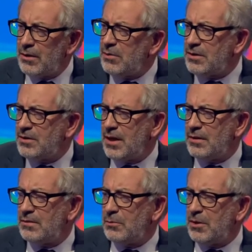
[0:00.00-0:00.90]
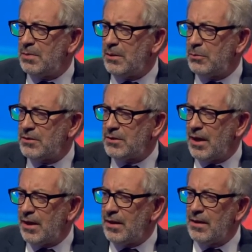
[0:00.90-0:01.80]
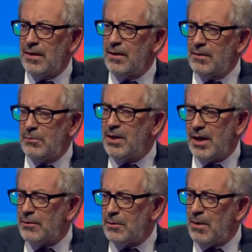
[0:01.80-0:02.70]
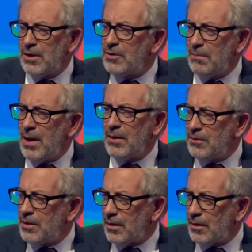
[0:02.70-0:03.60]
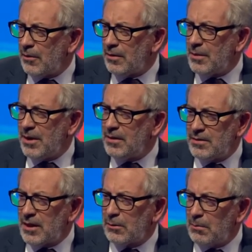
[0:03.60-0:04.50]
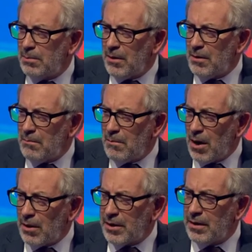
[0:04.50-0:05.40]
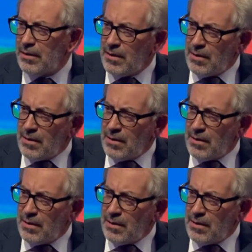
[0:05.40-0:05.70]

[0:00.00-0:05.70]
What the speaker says: There is a sense in which people say we can't do much about the economy, it's settled by the market,